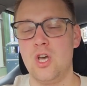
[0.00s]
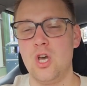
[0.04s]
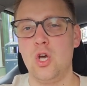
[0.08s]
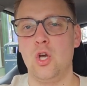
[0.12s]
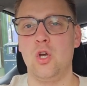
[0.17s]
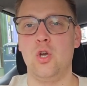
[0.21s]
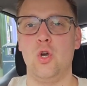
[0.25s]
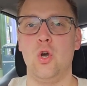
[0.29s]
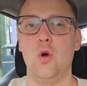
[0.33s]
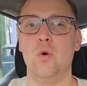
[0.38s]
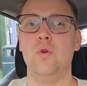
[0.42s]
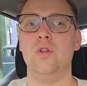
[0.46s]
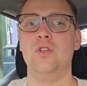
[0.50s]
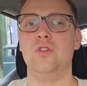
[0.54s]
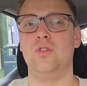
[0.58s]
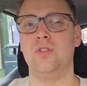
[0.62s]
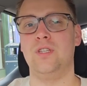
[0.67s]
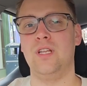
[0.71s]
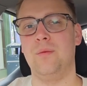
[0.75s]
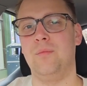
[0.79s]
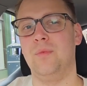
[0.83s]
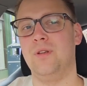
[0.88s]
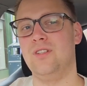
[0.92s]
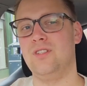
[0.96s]
go into
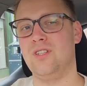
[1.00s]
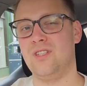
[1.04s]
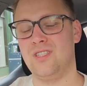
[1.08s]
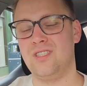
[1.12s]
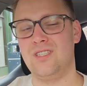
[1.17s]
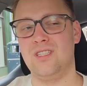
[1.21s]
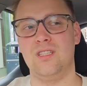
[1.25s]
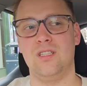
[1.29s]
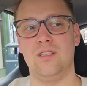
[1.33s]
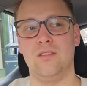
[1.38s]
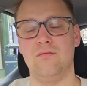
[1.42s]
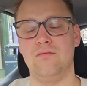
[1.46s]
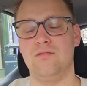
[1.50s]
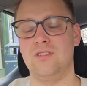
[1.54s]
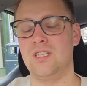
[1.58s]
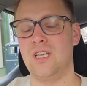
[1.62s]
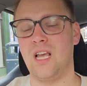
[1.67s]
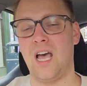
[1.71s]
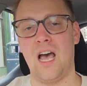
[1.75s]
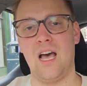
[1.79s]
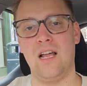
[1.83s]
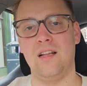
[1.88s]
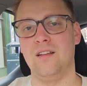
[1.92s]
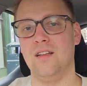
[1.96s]
them and just
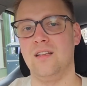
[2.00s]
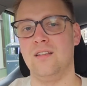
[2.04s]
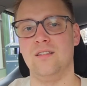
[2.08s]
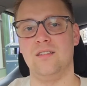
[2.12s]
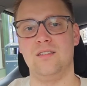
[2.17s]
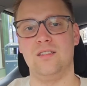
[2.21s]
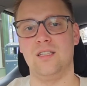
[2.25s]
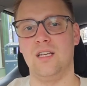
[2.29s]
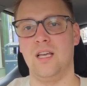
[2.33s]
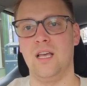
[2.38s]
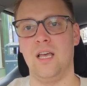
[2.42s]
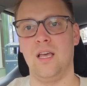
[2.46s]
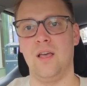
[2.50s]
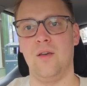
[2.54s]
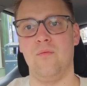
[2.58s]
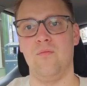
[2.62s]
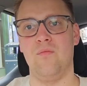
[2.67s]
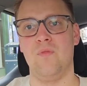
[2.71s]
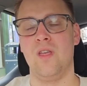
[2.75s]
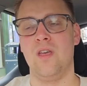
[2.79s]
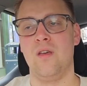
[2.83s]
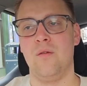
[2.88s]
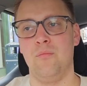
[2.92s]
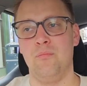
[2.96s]
scan and
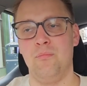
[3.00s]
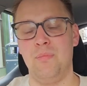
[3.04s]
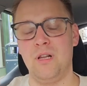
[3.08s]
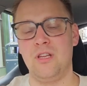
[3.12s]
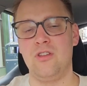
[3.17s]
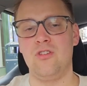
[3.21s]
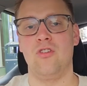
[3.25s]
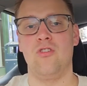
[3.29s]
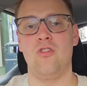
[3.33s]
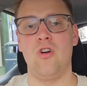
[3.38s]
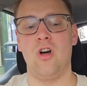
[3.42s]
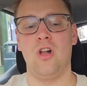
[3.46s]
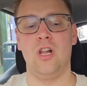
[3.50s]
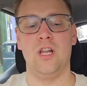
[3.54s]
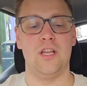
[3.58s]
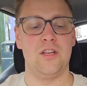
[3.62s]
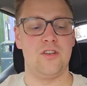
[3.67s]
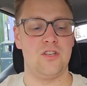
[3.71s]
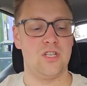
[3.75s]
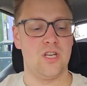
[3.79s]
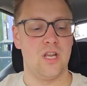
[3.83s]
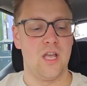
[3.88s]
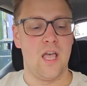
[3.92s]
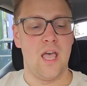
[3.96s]
build your
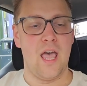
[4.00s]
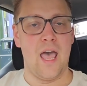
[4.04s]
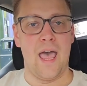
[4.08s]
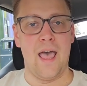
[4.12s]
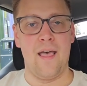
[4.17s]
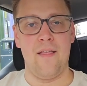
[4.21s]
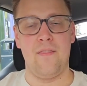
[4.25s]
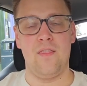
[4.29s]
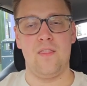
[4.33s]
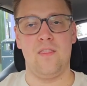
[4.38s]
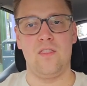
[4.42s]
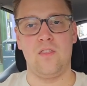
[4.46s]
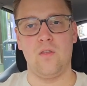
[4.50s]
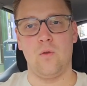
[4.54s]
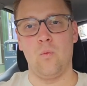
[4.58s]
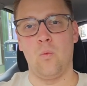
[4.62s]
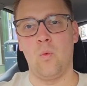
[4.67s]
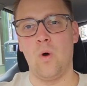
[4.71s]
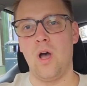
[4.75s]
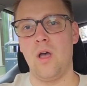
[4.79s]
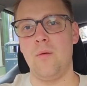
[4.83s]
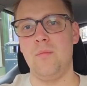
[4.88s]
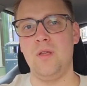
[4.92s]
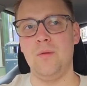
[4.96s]
knowledge. And
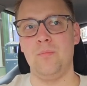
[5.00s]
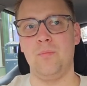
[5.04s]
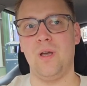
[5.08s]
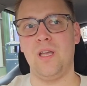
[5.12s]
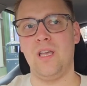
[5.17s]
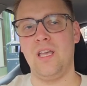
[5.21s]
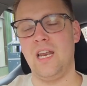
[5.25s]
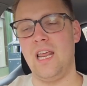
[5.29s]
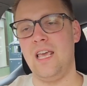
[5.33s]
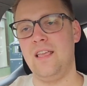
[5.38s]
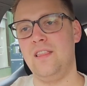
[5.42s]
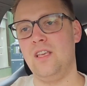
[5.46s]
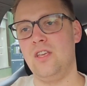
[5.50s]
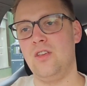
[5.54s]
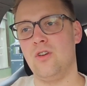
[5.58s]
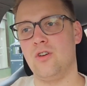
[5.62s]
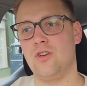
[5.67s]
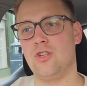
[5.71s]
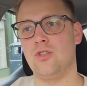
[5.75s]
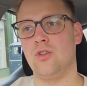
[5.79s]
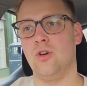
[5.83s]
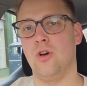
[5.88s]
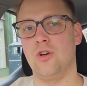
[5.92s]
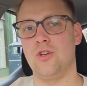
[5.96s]
what I mean by grading your
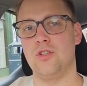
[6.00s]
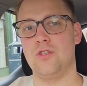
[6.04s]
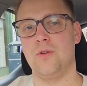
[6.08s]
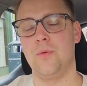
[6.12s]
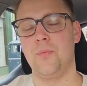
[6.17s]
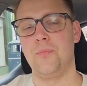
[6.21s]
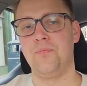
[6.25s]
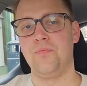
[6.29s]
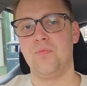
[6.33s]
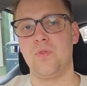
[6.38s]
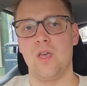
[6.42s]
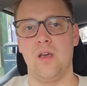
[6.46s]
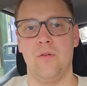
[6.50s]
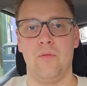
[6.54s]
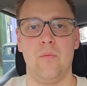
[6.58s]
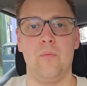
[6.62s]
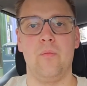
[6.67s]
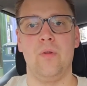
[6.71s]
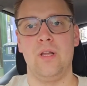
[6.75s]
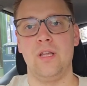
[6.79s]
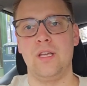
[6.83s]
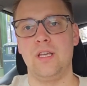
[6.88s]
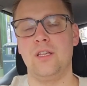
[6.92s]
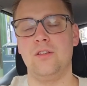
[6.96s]
stores,
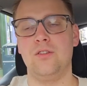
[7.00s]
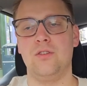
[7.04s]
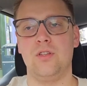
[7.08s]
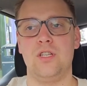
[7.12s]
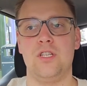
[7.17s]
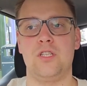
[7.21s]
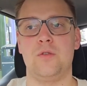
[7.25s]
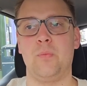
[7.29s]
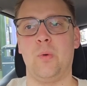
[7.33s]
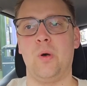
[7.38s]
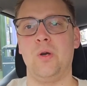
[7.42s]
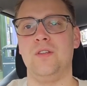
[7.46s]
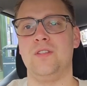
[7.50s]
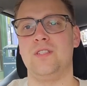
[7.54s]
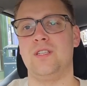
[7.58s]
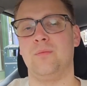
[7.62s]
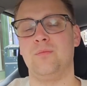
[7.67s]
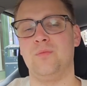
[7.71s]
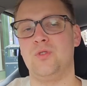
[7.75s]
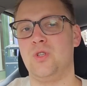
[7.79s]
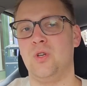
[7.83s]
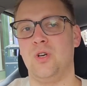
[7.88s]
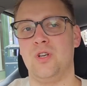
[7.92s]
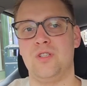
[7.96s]
linking to this point,
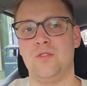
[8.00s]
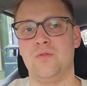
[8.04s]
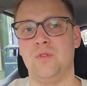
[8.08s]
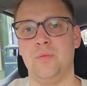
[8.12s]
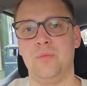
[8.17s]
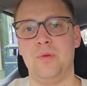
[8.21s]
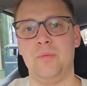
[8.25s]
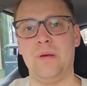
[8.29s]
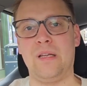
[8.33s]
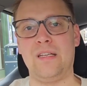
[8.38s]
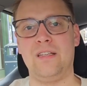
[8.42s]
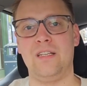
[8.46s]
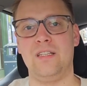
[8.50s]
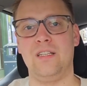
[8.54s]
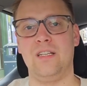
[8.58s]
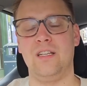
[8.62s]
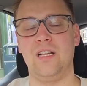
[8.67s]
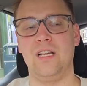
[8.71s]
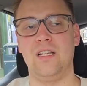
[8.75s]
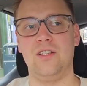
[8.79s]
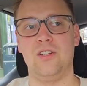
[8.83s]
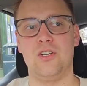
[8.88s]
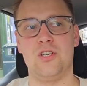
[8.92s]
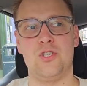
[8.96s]
some stores will be better than
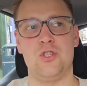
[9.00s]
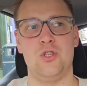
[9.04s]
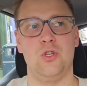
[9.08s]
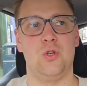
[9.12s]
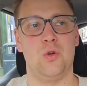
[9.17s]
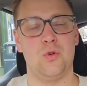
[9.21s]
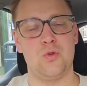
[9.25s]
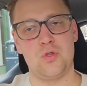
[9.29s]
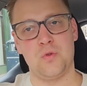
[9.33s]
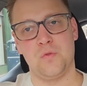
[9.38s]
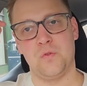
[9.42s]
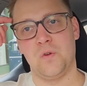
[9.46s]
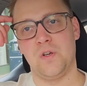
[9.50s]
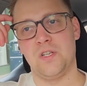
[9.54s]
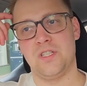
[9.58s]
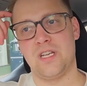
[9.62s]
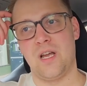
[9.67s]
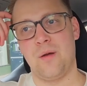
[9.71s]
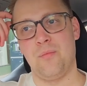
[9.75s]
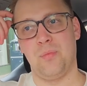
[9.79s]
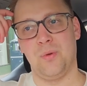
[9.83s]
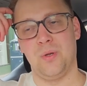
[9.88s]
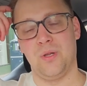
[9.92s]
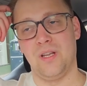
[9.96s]
others, you know. So for
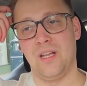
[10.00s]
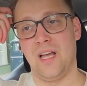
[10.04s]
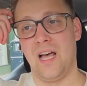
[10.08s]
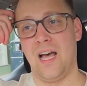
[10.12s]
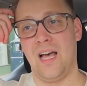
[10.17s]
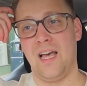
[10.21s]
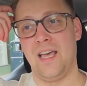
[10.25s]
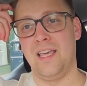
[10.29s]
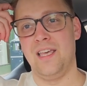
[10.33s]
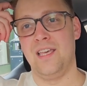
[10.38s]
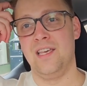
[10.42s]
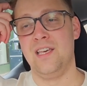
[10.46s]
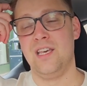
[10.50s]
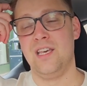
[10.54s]
example, I